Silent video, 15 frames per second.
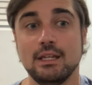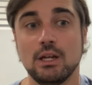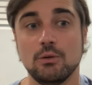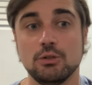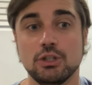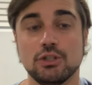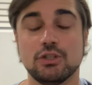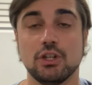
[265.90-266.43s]

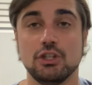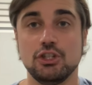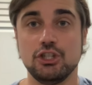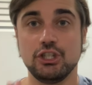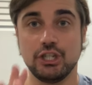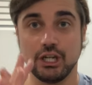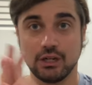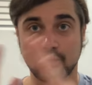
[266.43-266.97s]
just a
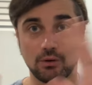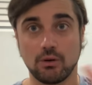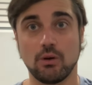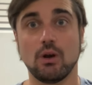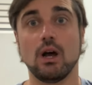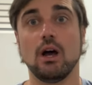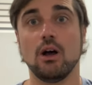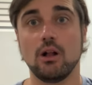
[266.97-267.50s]

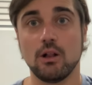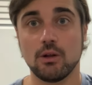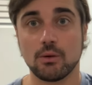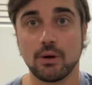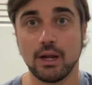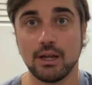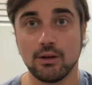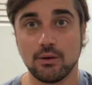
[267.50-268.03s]
general all
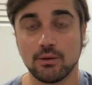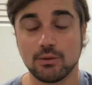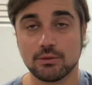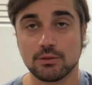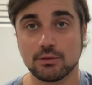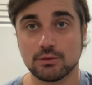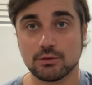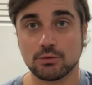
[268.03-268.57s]

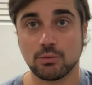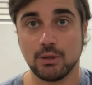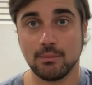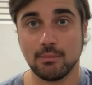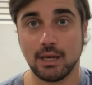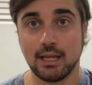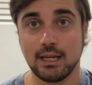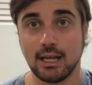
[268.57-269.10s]
around swim
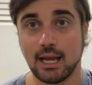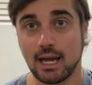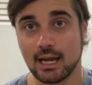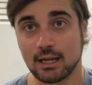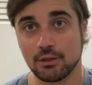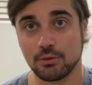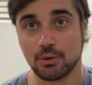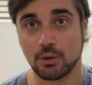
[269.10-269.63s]
baiting, I
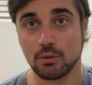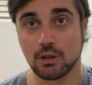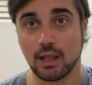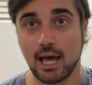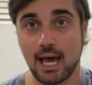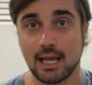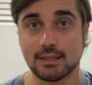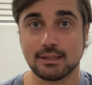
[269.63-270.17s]
can throw
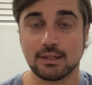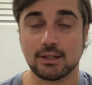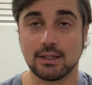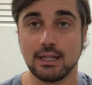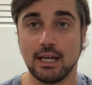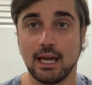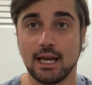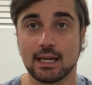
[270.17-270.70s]
glides on
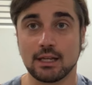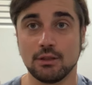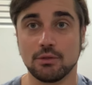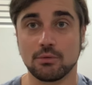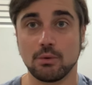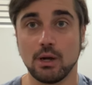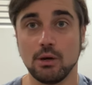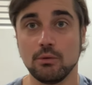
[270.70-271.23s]
it. I can
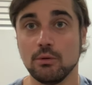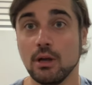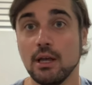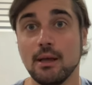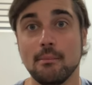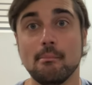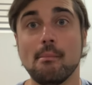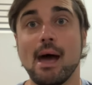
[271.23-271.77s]
throw
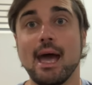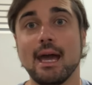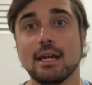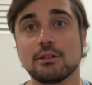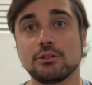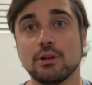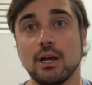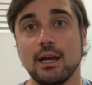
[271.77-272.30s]

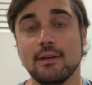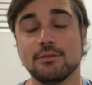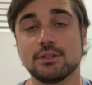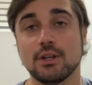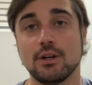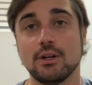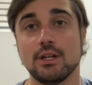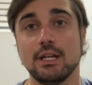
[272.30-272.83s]
mag drafts
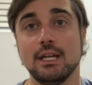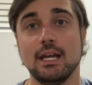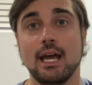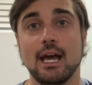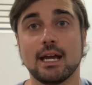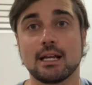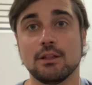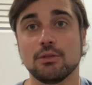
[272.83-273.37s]
on it.
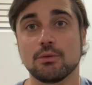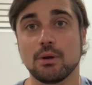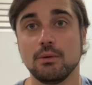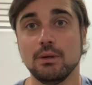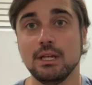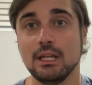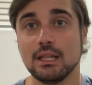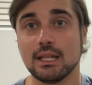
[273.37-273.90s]
I can throw
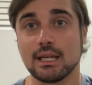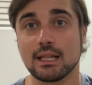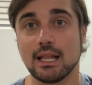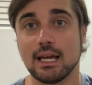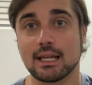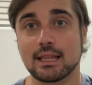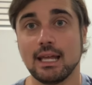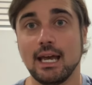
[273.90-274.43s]
anything
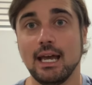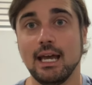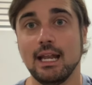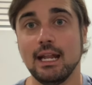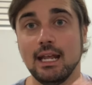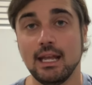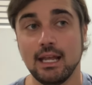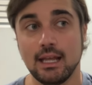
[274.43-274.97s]
like that.
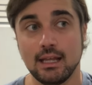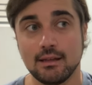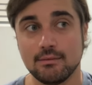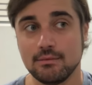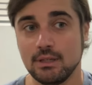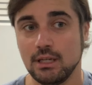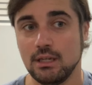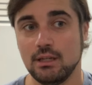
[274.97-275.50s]

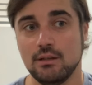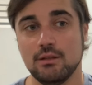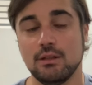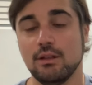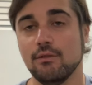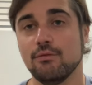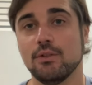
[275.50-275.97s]
The